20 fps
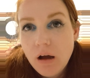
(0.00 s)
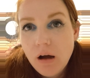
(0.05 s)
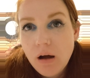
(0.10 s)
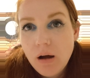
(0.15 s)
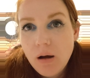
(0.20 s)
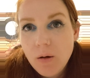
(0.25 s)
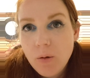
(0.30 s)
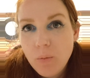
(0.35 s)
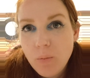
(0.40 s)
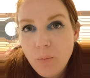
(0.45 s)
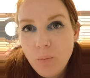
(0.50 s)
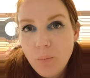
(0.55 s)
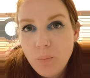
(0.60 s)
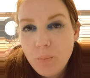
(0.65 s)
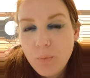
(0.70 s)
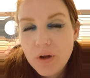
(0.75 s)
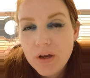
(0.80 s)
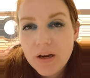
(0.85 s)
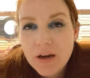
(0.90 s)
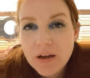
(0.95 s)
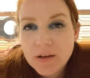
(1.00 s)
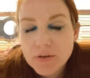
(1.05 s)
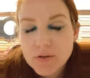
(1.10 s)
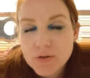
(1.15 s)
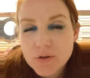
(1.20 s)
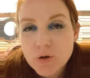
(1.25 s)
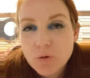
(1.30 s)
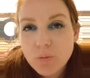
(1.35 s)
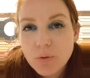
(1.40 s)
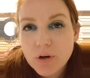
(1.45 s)
Again,
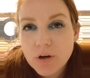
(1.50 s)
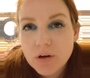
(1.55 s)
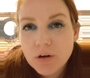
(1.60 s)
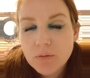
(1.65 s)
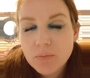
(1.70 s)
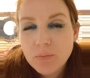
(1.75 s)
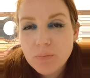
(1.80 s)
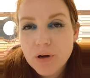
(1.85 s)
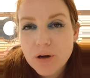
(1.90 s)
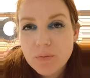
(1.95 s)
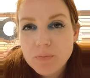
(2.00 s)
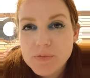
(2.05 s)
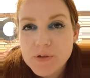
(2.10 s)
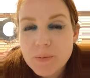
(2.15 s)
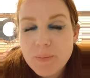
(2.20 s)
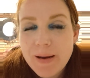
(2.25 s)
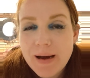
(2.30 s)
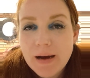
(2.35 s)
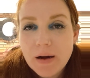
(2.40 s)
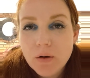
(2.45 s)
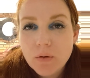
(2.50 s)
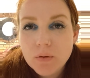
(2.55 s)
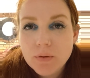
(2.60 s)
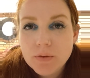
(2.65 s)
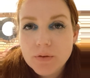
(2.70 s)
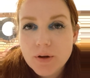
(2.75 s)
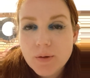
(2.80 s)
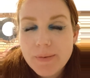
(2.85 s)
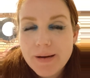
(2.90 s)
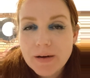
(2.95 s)
super bummed
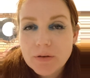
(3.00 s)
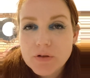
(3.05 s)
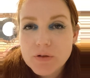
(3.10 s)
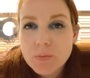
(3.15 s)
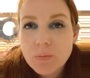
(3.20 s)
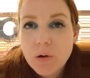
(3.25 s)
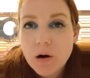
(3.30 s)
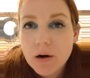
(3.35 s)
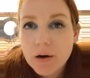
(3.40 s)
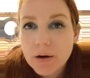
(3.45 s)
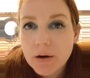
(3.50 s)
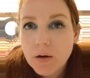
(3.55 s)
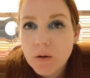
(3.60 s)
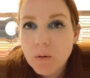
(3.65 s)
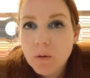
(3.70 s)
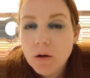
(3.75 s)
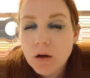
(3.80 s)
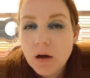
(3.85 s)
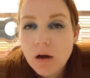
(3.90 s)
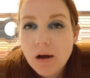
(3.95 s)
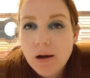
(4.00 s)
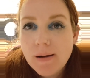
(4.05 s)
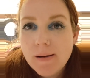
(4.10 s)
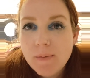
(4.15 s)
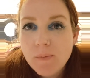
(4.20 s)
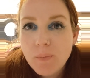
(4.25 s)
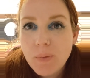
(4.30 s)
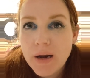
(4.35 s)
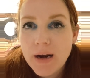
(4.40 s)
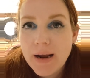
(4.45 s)
about tomorrow.
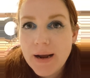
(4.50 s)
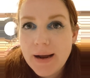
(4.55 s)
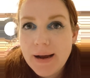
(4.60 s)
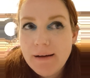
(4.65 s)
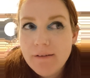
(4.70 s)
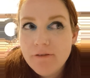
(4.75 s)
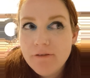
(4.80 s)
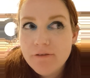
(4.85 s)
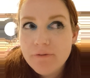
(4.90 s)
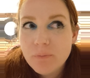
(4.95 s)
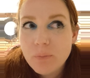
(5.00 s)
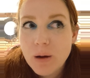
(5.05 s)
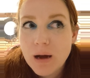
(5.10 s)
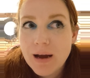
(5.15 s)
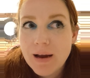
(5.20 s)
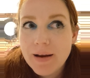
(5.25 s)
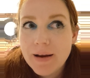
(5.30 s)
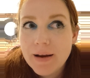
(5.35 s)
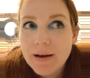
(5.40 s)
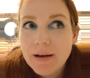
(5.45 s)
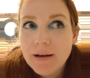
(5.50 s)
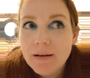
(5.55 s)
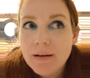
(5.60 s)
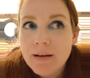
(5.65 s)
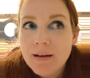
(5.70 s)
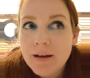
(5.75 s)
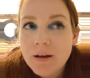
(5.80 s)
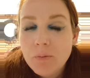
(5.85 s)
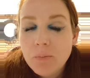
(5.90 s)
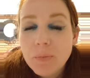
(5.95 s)
But I have my
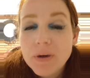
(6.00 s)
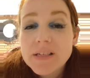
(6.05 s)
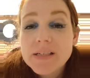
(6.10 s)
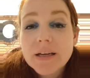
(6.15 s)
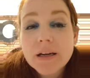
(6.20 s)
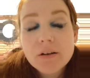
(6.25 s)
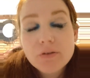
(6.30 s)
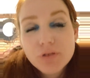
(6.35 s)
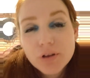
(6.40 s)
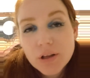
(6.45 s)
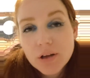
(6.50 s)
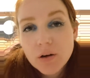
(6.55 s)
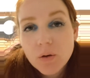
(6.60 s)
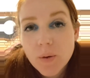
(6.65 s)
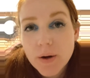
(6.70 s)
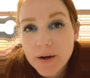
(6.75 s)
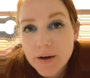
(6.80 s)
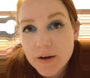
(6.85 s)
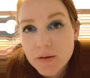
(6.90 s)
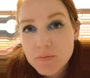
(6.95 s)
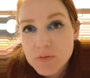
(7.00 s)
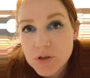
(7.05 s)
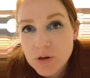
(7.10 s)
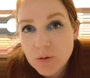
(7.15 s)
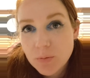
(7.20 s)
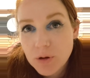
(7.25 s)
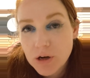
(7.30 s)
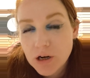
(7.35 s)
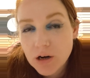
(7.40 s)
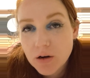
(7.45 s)
my ticket for the aquarium,
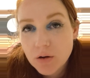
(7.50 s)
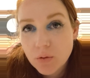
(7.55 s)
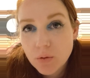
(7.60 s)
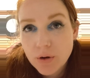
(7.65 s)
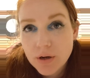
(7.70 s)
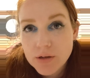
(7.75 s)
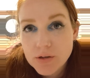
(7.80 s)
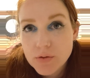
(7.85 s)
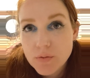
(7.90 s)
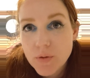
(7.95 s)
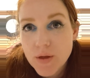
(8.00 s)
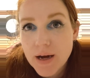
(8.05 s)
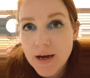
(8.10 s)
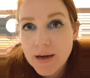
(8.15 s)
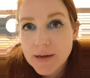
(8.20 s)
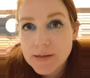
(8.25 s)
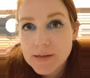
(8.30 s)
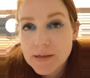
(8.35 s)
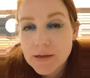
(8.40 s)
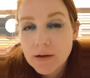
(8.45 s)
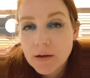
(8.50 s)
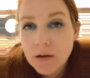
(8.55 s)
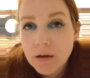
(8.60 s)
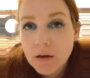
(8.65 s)
so I'm gonna go and do that.